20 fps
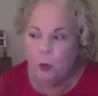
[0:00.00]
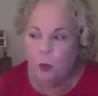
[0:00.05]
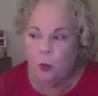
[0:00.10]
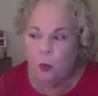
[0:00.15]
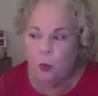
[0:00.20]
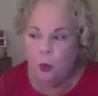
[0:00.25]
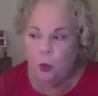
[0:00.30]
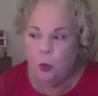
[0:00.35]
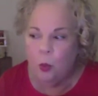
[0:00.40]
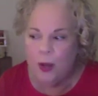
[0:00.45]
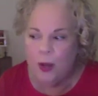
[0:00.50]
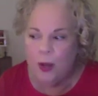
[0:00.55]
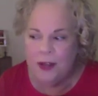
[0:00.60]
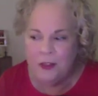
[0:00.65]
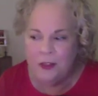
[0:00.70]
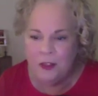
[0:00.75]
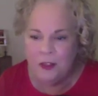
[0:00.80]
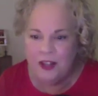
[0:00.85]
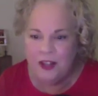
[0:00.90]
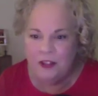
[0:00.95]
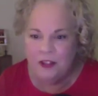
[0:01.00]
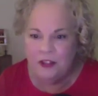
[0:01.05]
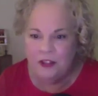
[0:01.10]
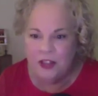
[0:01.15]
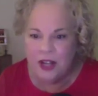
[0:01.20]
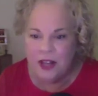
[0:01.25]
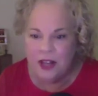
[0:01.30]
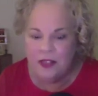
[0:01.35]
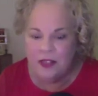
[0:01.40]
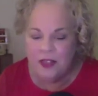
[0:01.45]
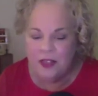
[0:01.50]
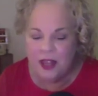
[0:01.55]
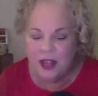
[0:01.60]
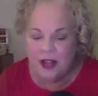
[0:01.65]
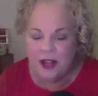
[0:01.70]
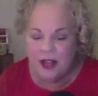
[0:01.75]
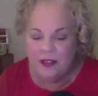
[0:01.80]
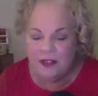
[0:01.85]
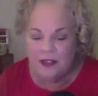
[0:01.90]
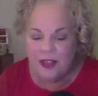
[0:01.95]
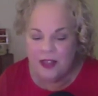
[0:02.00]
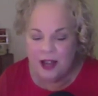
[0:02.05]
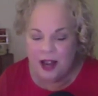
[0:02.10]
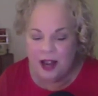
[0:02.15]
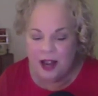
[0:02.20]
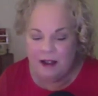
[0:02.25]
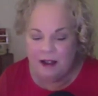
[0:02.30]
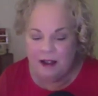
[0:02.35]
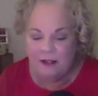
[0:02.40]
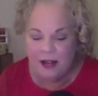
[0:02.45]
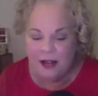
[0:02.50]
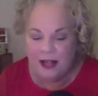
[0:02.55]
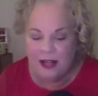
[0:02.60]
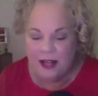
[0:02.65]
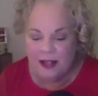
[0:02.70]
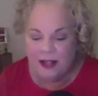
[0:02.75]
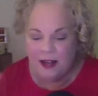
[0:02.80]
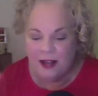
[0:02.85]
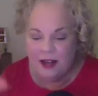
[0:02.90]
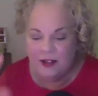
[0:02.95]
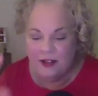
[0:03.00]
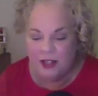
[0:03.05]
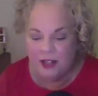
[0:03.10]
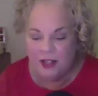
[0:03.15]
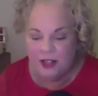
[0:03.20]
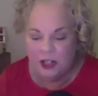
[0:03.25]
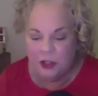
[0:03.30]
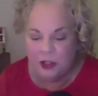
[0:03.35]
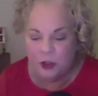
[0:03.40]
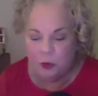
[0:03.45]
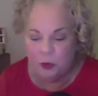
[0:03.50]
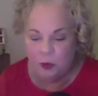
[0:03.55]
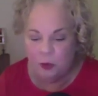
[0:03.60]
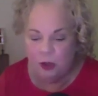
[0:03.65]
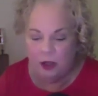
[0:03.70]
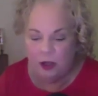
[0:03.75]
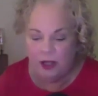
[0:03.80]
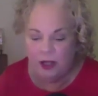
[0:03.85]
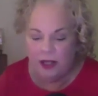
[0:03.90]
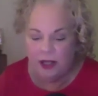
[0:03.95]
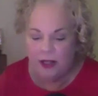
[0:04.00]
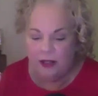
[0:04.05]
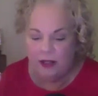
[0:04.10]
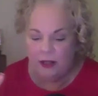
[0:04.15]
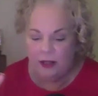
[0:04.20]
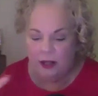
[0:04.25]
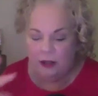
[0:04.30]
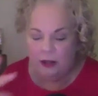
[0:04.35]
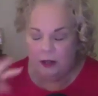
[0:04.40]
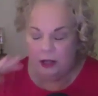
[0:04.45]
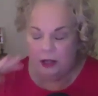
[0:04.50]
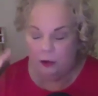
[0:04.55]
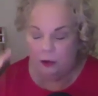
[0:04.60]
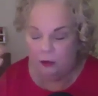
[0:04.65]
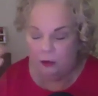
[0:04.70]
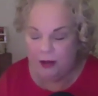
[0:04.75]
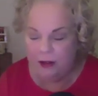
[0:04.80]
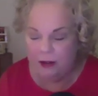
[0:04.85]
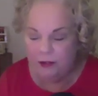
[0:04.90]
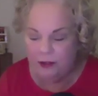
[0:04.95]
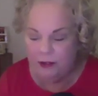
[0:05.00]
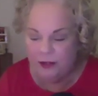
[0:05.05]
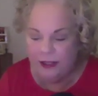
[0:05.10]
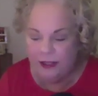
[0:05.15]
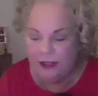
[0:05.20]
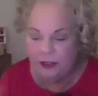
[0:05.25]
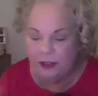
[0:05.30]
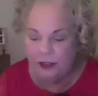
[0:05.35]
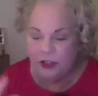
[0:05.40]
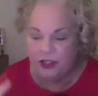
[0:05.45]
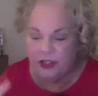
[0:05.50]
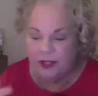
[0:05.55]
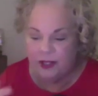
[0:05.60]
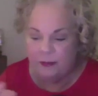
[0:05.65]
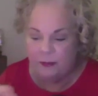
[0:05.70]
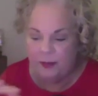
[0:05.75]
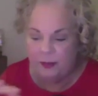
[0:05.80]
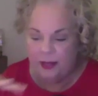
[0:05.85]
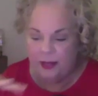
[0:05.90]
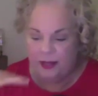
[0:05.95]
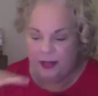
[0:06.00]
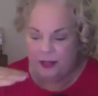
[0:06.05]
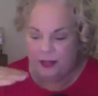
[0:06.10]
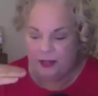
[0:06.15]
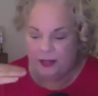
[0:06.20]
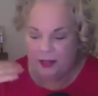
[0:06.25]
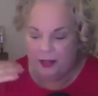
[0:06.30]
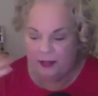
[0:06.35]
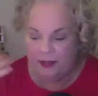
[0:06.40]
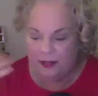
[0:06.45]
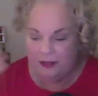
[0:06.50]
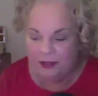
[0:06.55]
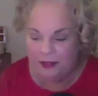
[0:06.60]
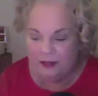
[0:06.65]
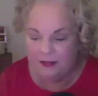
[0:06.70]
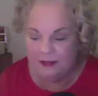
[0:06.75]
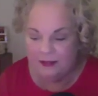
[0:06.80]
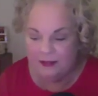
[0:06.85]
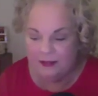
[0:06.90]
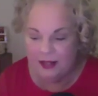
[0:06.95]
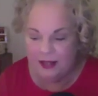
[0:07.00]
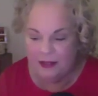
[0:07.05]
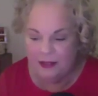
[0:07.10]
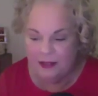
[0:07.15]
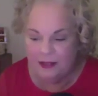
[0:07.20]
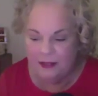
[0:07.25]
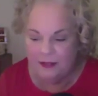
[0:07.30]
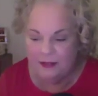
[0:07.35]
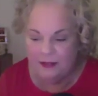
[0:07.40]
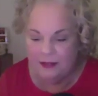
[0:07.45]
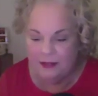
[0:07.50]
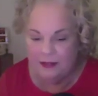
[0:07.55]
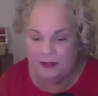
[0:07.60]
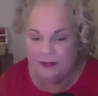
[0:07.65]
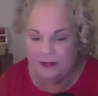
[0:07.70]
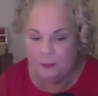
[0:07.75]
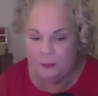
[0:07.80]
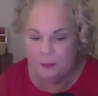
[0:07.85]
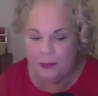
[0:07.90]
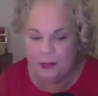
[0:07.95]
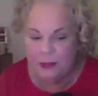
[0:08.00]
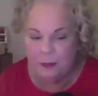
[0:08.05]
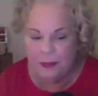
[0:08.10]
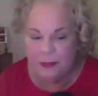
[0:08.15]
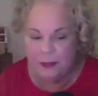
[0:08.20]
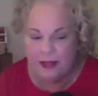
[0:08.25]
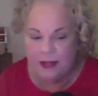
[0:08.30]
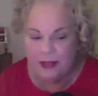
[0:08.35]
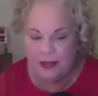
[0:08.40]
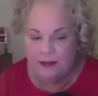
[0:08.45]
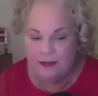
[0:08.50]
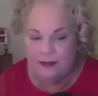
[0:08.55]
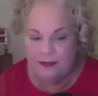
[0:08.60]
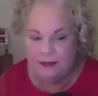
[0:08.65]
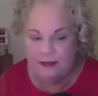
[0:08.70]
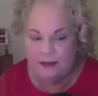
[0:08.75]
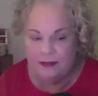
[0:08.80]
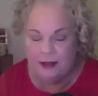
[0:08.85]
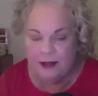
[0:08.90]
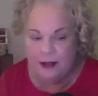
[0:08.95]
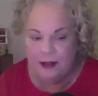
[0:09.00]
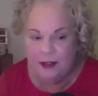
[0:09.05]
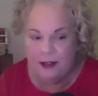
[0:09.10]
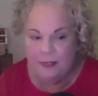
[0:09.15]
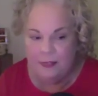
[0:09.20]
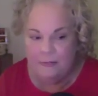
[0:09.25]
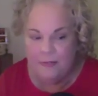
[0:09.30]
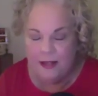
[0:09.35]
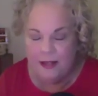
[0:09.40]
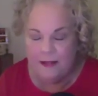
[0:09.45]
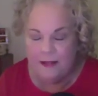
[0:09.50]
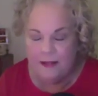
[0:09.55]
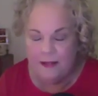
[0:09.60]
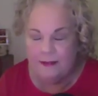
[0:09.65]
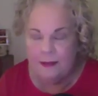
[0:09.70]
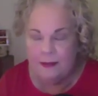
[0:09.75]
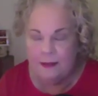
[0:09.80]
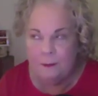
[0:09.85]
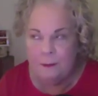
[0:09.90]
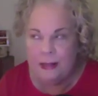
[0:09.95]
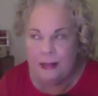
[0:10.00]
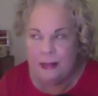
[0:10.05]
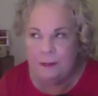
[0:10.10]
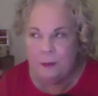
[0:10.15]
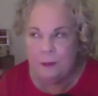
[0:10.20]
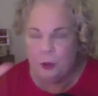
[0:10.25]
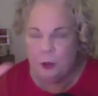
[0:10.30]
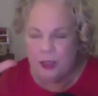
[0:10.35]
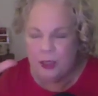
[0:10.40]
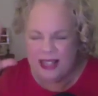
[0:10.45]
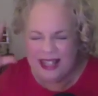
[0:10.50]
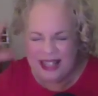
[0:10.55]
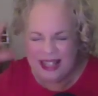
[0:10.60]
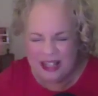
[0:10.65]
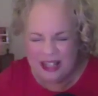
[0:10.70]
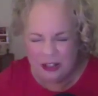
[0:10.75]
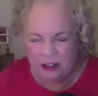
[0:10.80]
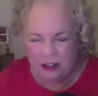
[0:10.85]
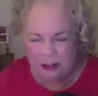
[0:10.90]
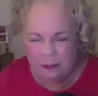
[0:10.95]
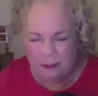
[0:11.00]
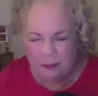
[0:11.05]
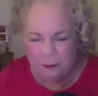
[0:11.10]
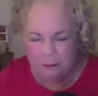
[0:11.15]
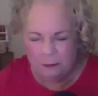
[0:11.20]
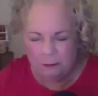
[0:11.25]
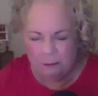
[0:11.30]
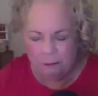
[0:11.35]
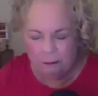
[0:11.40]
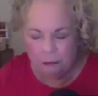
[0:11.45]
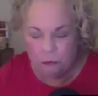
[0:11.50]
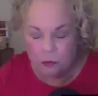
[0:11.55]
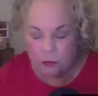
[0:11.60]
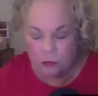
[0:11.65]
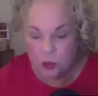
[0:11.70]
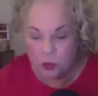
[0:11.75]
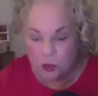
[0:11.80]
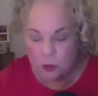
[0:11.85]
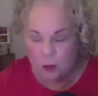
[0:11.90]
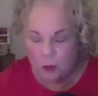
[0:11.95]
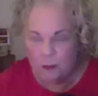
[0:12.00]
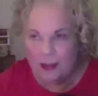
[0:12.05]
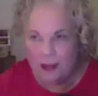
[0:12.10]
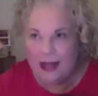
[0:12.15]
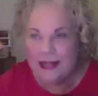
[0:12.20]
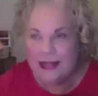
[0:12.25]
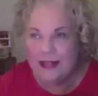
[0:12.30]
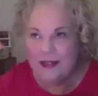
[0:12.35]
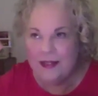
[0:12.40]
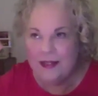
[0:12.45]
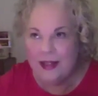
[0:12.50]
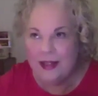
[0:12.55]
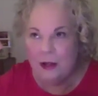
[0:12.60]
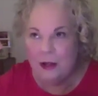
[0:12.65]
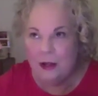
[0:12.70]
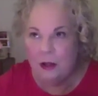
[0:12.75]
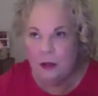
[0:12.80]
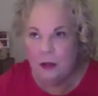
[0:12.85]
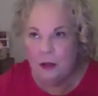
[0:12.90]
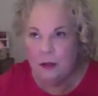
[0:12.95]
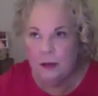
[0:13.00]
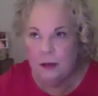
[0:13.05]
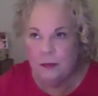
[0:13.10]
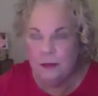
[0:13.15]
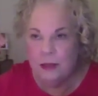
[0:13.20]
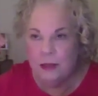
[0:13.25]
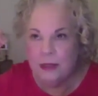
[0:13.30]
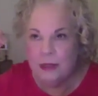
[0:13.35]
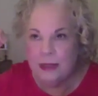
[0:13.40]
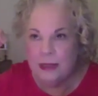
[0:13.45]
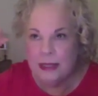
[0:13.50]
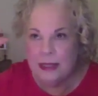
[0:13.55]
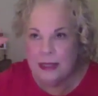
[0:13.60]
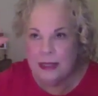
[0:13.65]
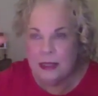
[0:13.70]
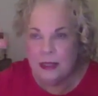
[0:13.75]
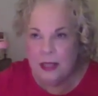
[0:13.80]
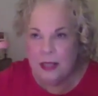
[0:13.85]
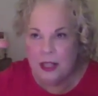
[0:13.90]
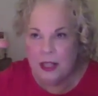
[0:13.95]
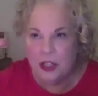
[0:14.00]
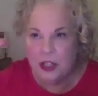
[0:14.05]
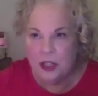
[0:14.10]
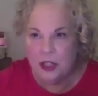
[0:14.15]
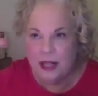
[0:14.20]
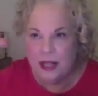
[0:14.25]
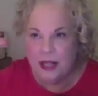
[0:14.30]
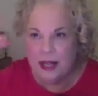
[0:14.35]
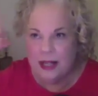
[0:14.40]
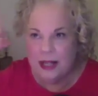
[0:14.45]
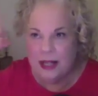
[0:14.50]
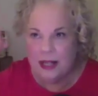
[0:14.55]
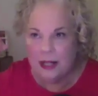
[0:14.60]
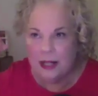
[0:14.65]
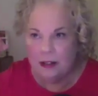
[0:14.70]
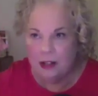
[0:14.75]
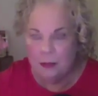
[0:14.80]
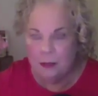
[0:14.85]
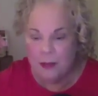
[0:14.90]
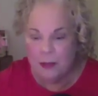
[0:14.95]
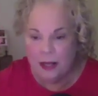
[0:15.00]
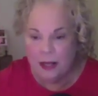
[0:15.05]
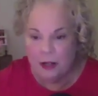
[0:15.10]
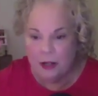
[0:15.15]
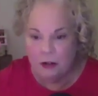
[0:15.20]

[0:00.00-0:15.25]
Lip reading: one of the things that I recognize in your work and around leadership and silence is a big piece that some people hear. So we're back to that whole intellectually I hear it, but I don't